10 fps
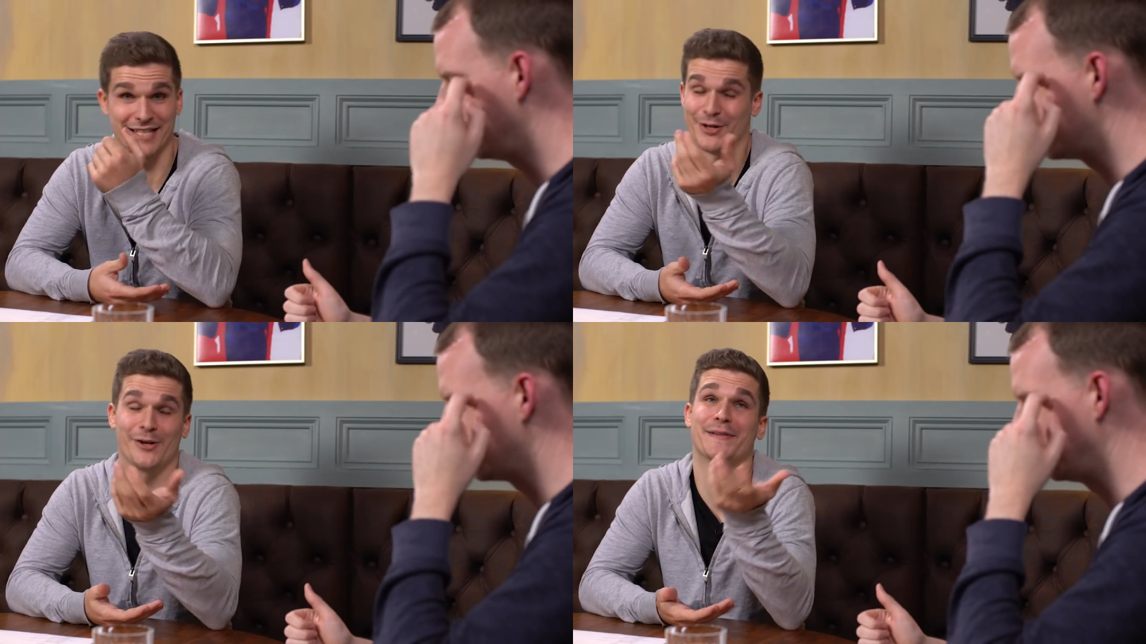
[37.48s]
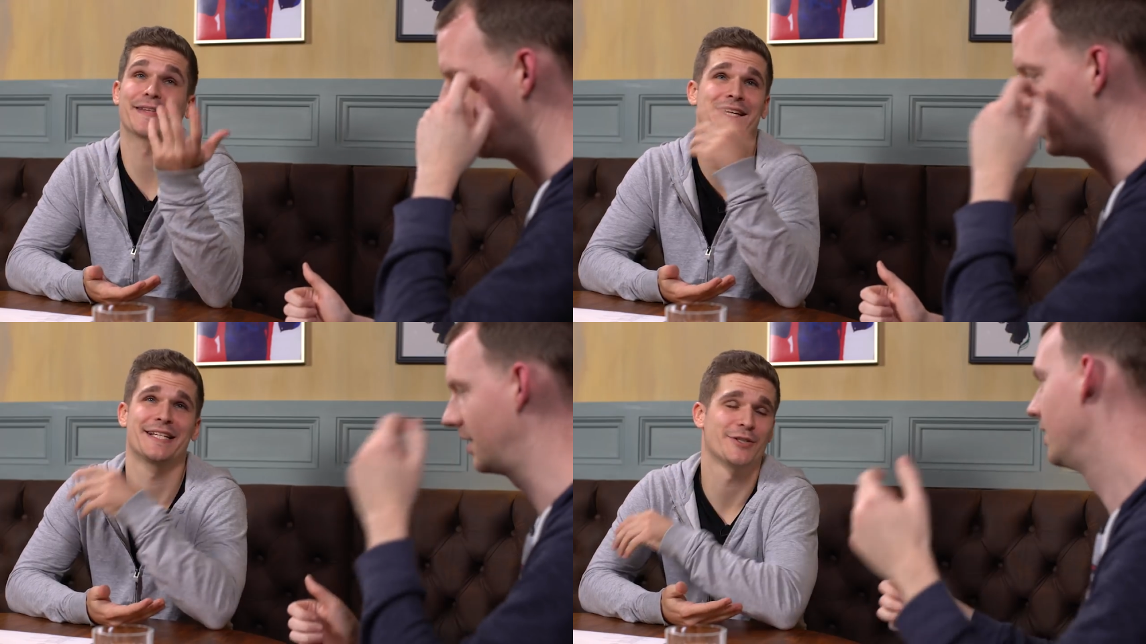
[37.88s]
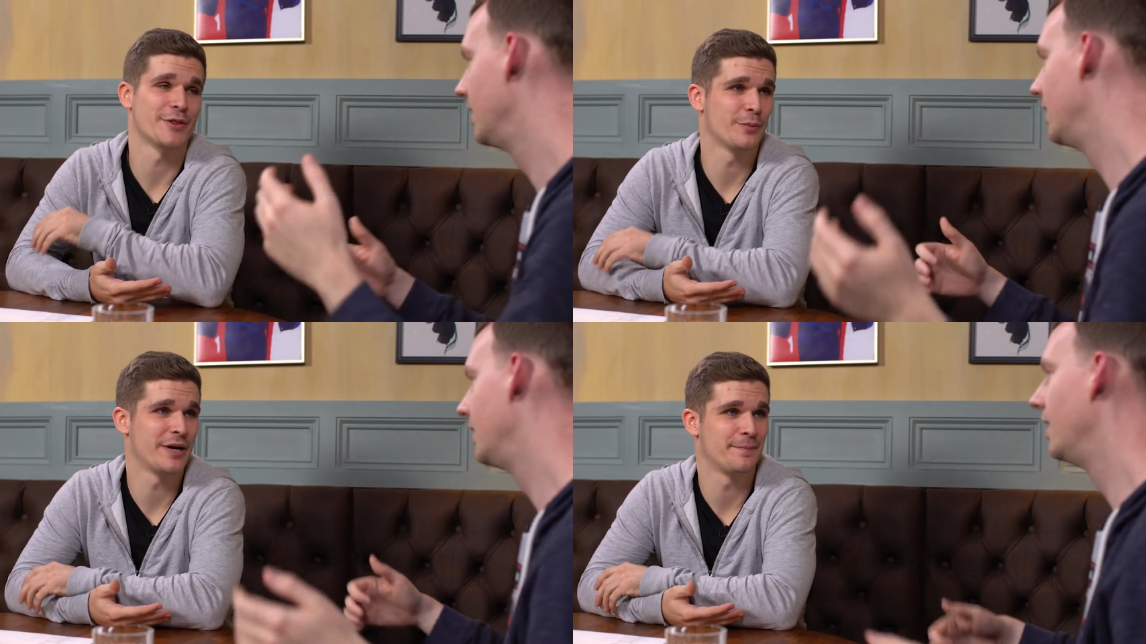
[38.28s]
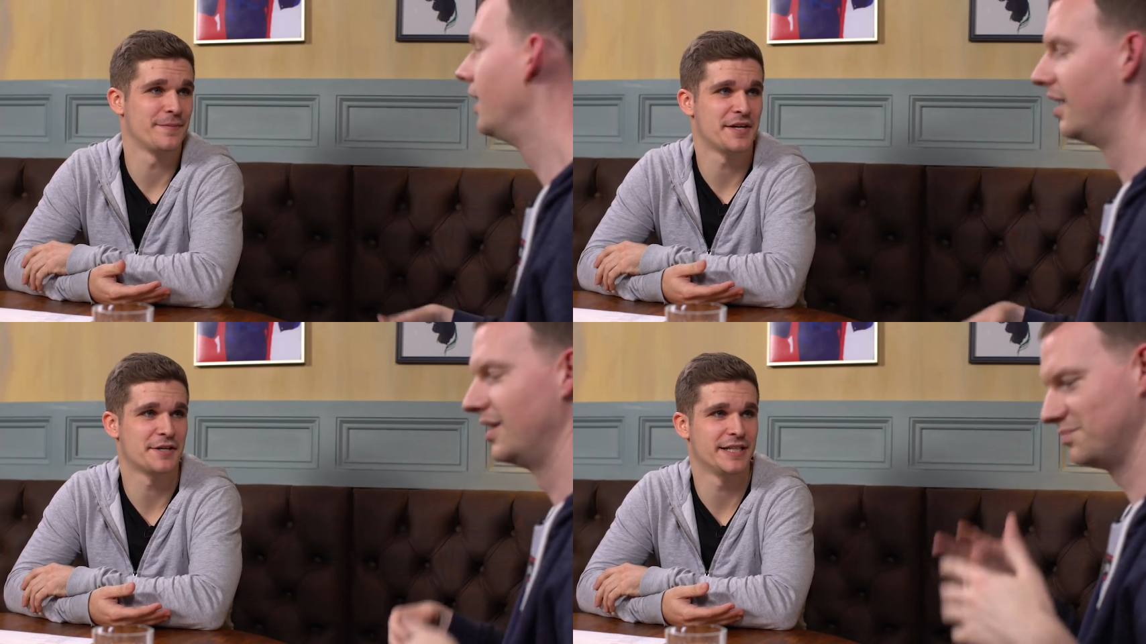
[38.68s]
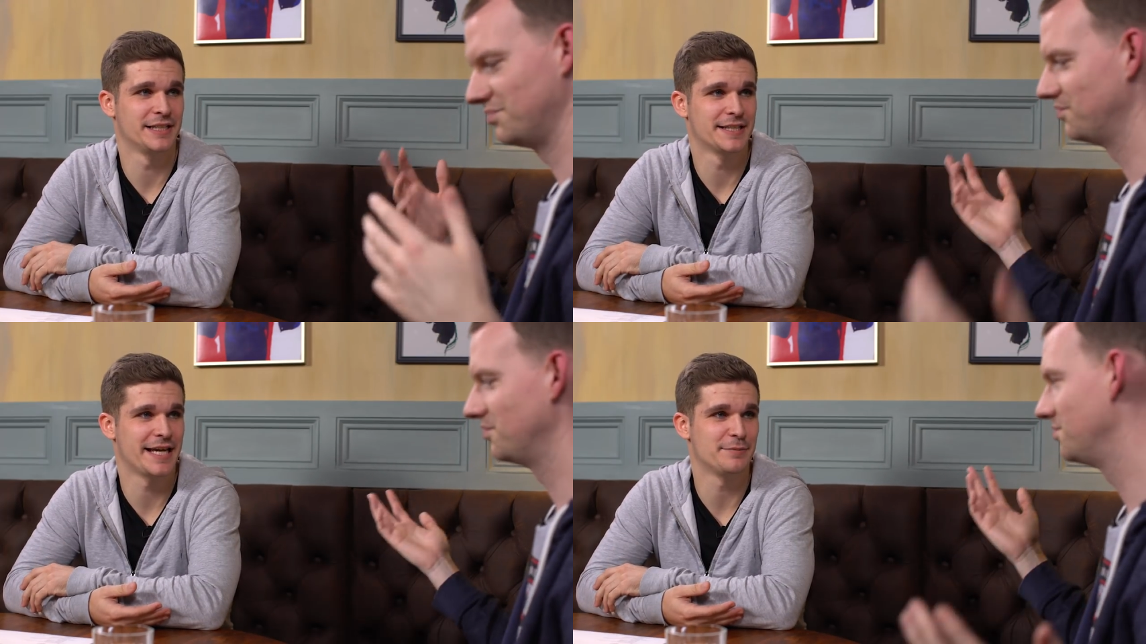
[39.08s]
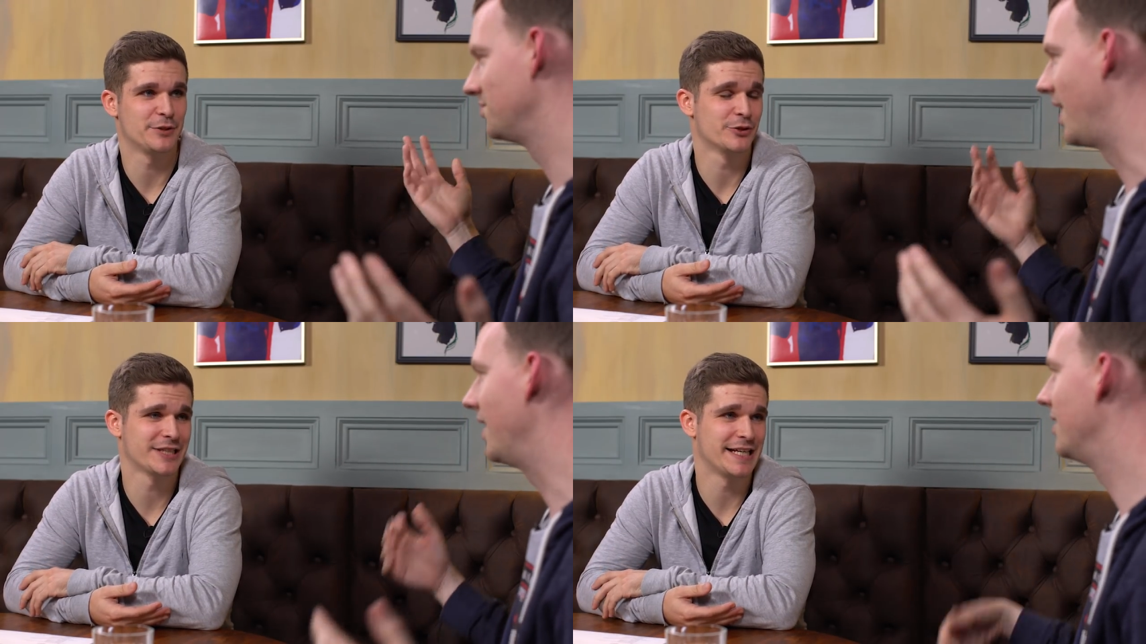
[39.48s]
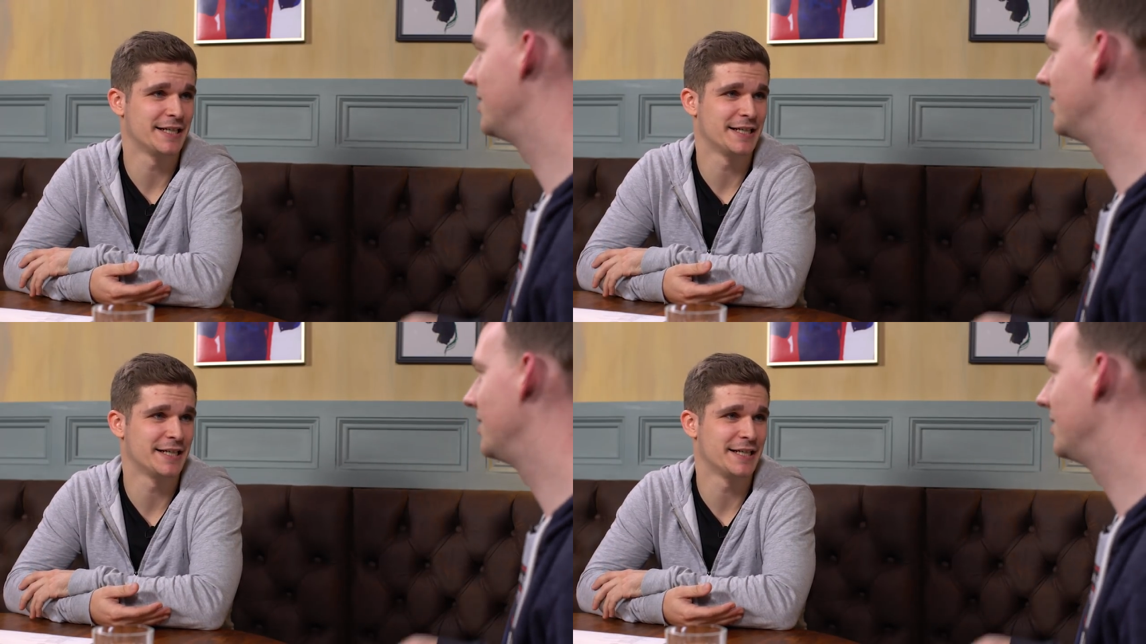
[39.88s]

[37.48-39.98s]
Speaker 1: As so all we, the we, things on the web that are ill-named uh, usually